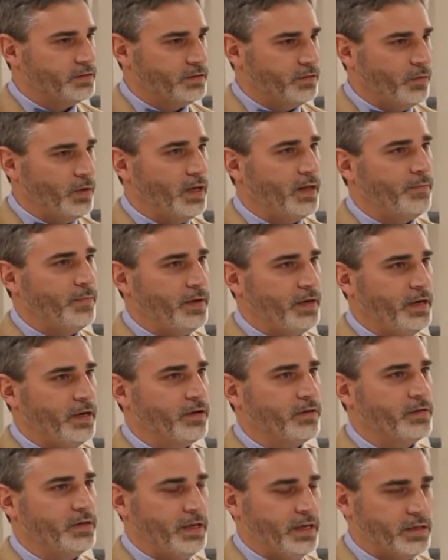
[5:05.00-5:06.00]
well, I've been
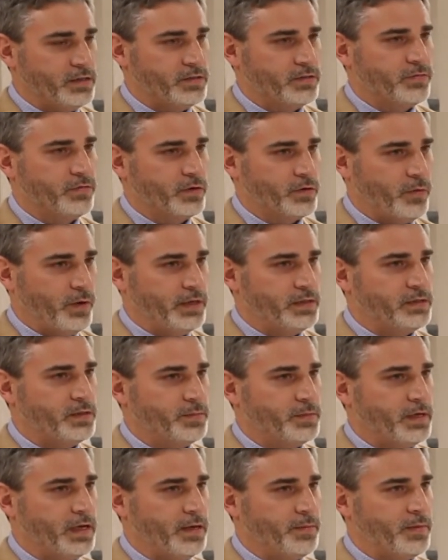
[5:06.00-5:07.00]
here, yes, for quite some
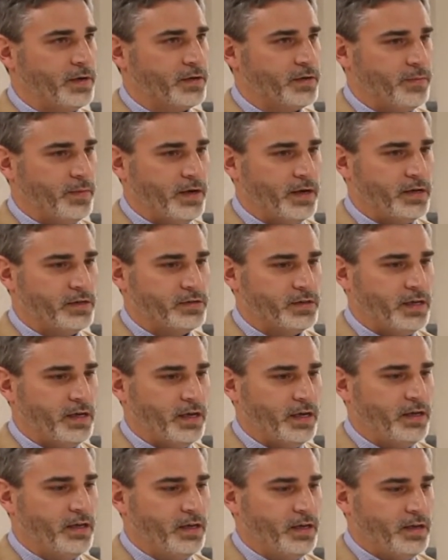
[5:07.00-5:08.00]
time. Dr. Myers and I
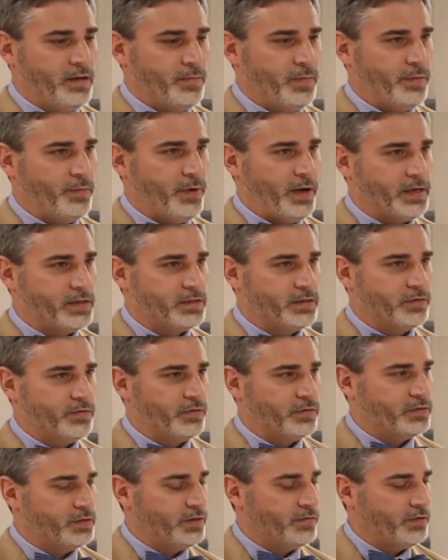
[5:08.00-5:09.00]
have been practicing
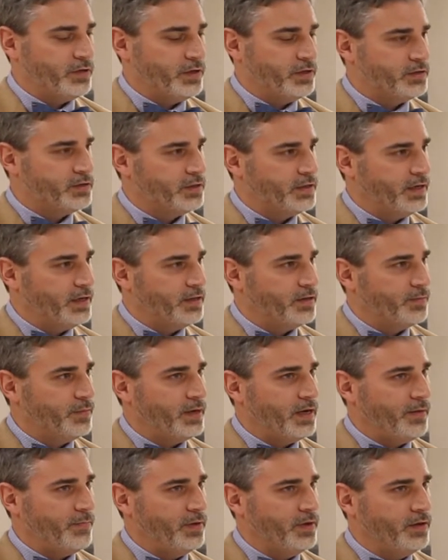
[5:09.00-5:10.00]
for several years together, but
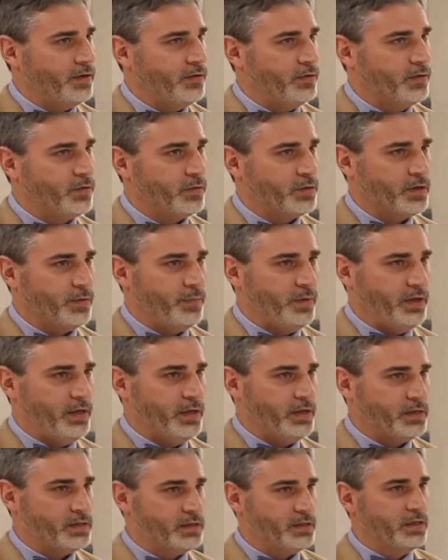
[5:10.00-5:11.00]
I've been doing
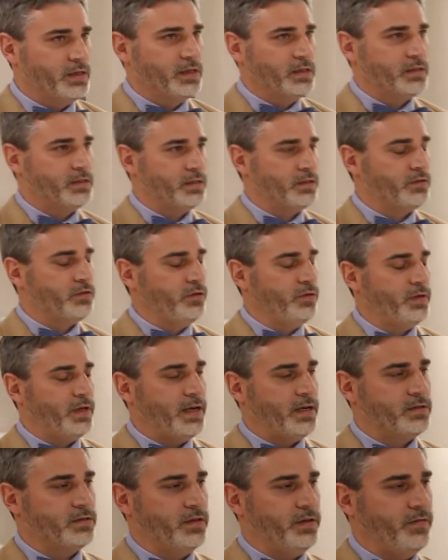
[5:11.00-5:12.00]
orthopedics since
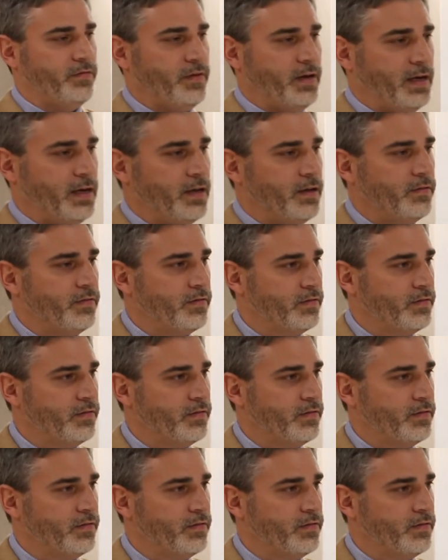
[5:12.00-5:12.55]
2005.